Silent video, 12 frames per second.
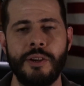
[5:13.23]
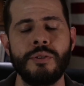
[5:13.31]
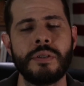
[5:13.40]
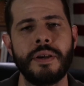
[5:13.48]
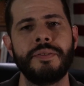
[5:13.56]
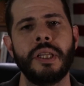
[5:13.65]
I
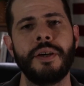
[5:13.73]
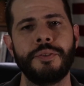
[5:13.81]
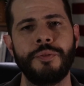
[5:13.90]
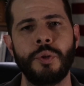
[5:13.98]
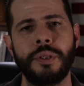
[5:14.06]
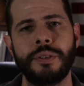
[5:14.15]
also have a lot of
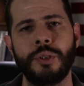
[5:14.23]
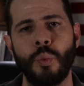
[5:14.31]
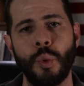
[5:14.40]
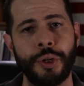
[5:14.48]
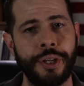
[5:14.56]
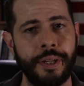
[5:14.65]
footage of
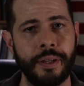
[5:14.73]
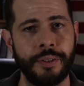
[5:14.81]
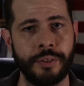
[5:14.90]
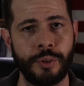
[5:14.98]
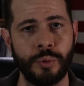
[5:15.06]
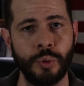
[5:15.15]
working on
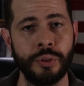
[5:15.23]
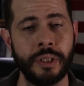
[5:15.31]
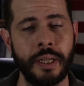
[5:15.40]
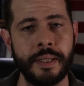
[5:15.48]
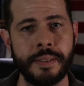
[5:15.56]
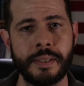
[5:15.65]
the cruise
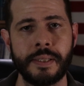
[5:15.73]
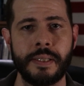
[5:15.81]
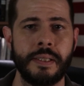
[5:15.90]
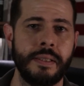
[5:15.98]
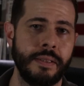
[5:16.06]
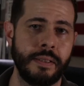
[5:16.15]

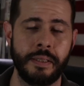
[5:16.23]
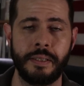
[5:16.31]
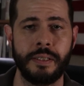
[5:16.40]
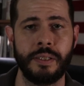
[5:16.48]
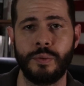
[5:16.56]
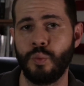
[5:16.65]
lines, such
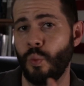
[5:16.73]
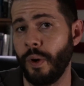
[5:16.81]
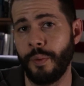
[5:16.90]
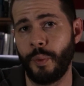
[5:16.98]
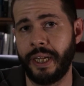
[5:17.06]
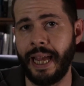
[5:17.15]
as
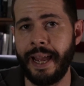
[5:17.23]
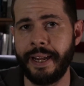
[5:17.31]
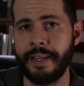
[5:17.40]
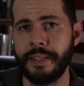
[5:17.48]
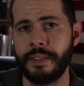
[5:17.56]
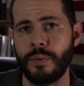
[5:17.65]
where we
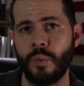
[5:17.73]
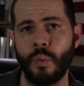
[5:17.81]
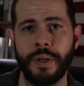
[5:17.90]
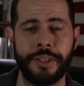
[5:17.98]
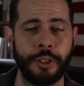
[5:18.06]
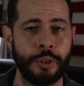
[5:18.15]
ate,
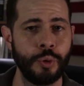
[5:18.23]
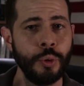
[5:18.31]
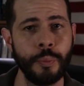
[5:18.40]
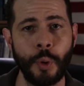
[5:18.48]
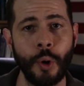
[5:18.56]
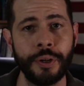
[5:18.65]
what the
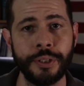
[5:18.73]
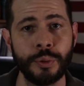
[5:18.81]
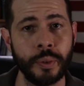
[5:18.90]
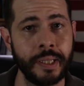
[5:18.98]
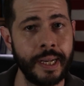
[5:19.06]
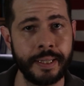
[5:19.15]
crew parties
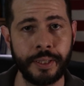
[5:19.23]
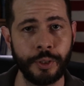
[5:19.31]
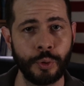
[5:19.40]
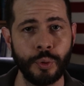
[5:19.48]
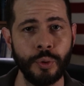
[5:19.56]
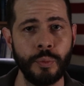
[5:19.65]
were like in
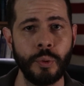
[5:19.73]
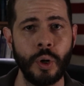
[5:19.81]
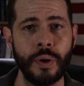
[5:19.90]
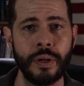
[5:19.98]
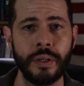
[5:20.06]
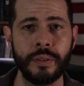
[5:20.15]
the crew
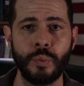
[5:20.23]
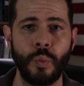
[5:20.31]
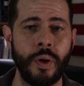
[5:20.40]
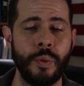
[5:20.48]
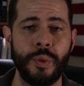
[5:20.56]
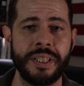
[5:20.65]
bar,
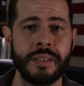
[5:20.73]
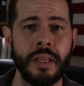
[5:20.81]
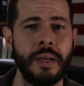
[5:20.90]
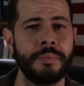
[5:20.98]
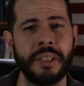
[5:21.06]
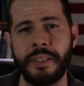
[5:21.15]
where we
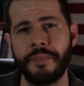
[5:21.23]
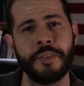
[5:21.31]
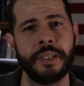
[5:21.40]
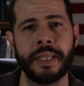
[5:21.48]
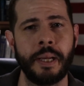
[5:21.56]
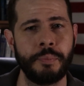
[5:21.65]
slept, the
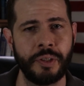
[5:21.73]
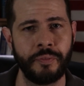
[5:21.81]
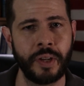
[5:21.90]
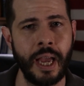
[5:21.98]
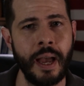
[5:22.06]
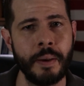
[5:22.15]
different types
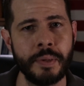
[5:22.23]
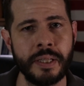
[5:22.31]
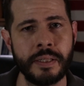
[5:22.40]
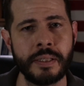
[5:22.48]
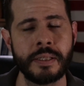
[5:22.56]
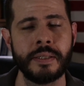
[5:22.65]
of
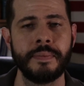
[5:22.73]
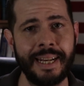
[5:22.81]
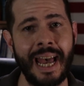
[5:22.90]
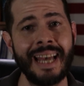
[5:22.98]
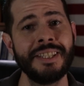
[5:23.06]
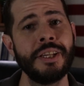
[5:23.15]
cabins.
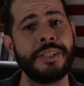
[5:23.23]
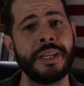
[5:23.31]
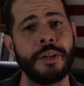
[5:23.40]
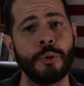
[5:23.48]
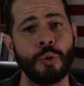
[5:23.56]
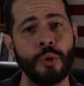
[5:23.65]
And as the
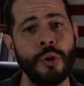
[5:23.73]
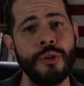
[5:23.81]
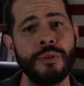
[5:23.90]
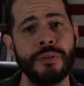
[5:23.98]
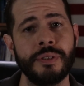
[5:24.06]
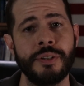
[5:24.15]
channel
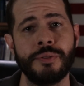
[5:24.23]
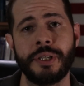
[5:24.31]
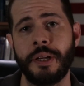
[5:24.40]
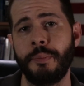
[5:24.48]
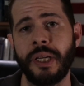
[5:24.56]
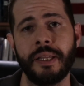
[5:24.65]
grows, there's
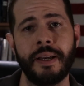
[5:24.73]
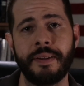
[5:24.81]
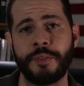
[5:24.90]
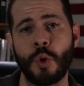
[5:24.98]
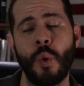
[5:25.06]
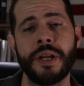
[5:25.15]
going to be a lot
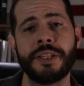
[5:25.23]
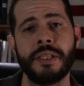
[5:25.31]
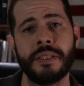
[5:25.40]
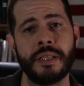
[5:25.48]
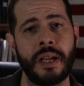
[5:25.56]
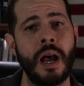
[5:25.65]
of
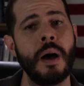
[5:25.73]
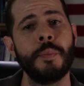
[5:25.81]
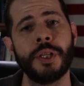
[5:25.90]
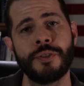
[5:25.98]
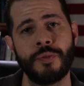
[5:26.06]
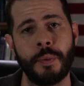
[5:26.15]
questions and
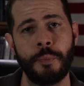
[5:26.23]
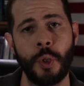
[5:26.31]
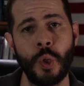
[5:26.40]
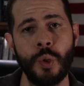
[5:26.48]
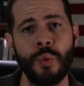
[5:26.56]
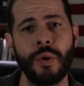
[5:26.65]
comments from
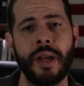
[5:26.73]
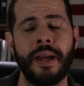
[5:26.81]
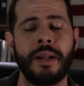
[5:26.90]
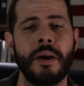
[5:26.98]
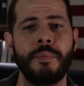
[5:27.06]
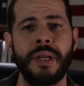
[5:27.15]
you,
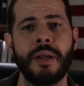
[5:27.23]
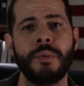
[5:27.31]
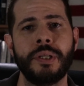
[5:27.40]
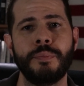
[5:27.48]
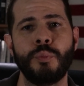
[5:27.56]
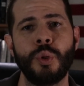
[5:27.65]
and I'll be
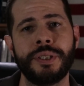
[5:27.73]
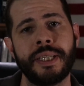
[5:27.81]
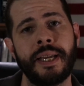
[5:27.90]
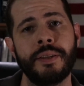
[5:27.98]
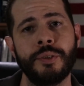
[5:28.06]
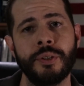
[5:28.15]
able to put
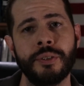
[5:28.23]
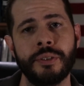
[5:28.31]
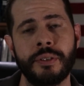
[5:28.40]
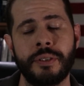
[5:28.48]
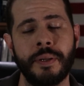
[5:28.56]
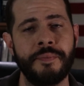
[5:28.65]

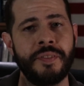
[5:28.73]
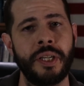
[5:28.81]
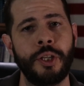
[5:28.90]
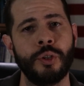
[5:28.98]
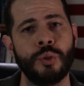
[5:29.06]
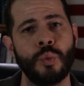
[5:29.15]
together some
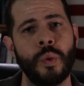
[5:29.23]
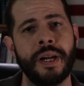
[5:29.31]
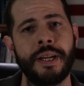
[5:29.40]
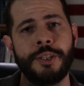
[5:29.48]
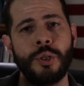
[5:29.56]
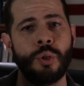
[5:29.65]
videos
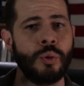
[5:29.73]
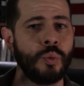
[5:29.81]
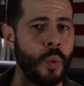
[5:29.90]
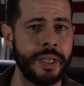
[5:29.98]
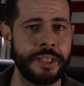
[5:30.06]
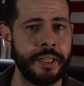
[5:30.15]
where I do
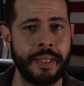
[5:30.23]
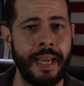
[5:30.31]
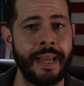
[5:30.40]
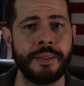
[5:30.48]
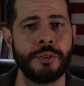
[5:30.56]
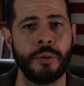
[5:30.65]
question and
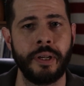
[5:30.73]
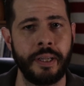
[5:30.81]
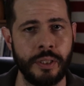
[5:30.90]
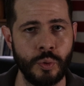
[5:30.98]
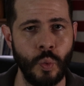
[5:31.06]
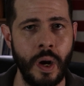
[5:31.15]
answering
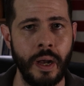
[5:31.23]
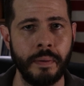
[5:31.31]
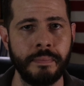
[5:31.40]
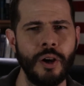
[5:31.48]
as well.